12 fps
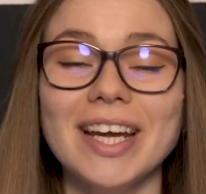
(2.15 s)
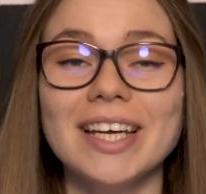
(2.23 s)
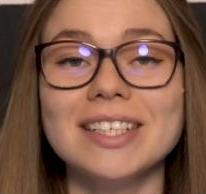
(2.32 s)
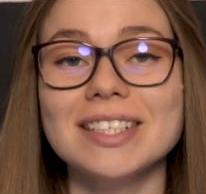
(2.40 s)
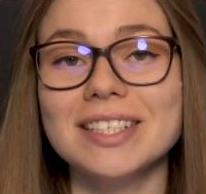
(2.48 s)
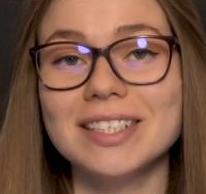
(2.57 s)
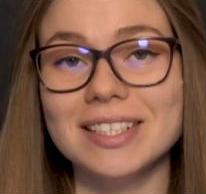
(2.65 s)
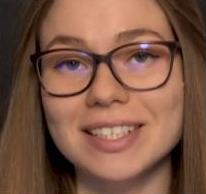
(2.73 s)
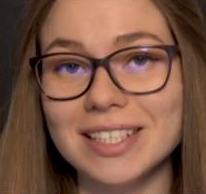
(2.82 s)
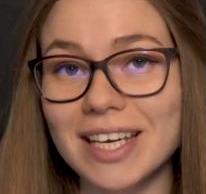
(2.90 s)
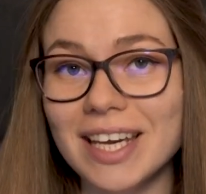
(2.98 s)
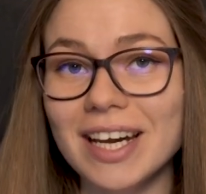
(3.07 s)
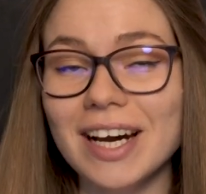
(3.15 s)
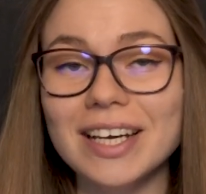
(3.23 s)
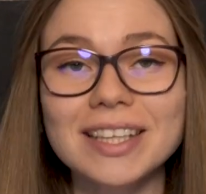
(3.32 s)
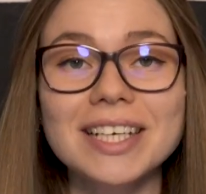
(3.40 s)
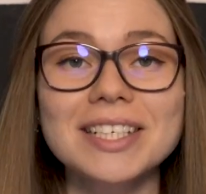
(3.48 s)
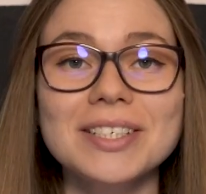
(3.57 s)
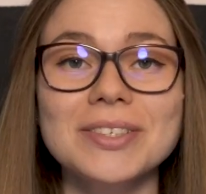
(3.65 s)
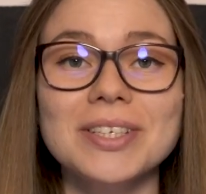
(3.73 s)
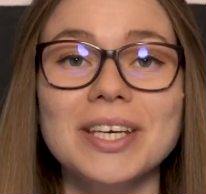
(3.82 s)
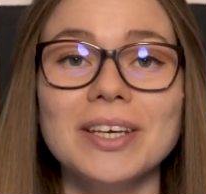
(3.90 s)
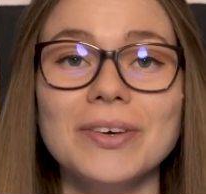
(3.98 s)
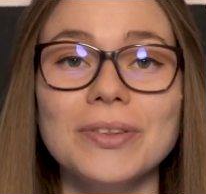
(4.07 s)
and today I'd like to
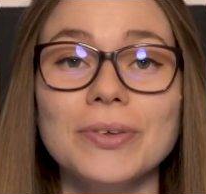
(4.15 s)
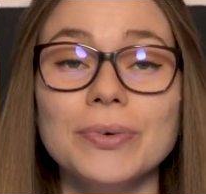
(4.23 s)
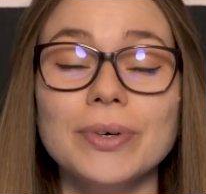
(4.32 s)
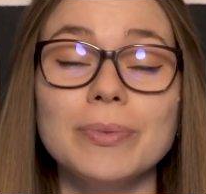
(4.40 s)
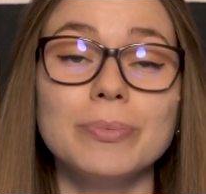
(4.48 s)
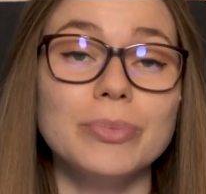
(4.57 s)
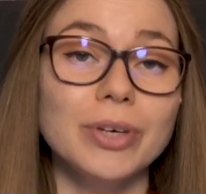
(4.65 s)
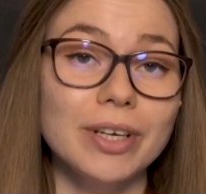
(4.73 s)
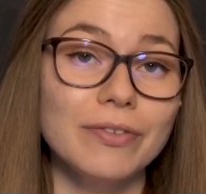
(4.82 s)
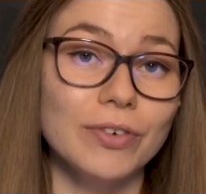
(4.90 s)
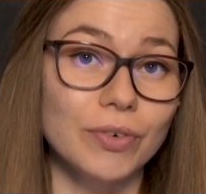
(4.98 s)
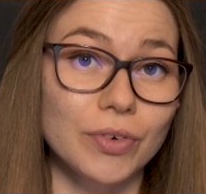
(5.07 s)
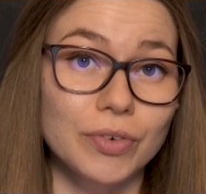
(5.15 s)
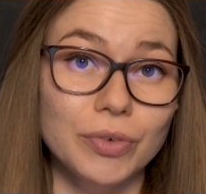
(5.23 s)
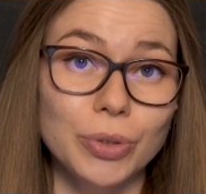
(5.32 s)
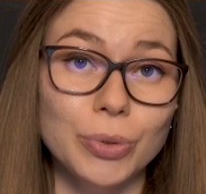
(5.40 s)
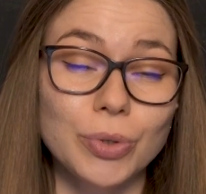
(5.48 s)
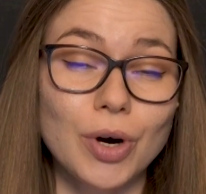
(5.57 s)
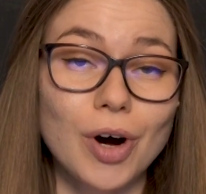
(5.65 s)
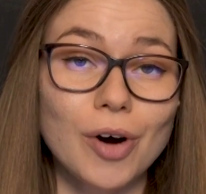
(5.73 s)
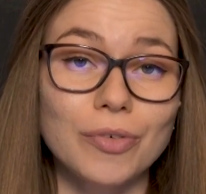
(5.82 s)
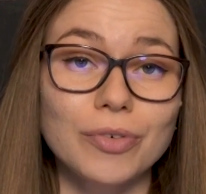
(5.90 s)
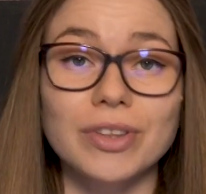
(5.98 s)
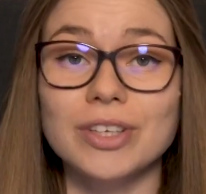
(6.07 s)
take you through a brief overview
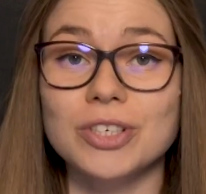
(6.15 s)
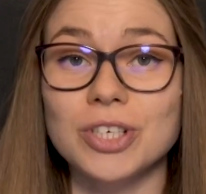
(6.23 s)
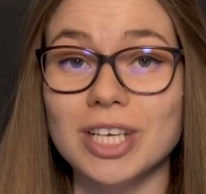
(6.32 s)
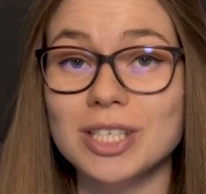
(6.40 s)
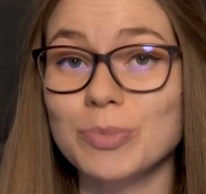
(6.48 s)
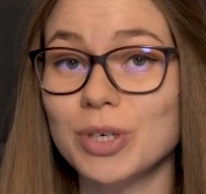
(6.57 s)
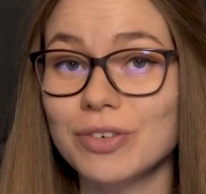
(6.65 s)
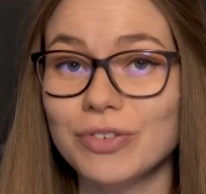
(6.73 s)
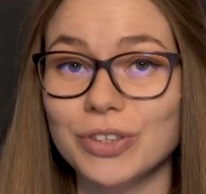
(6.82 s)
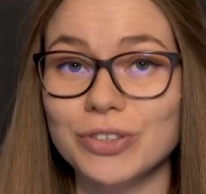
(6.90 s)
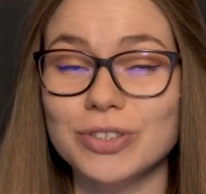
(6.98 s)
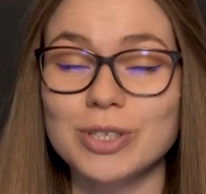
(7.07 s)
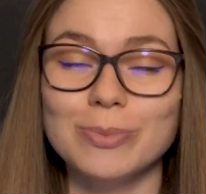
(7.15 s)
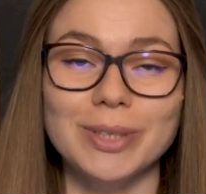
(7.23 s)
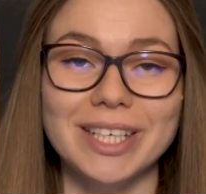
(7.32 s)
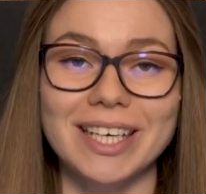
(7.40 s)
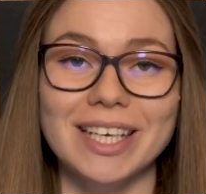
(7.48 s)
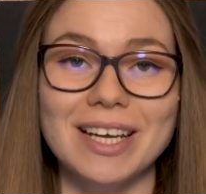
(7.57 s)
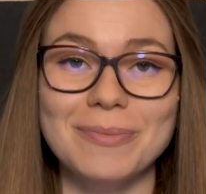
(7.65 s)
of the JetSmart Filters plugin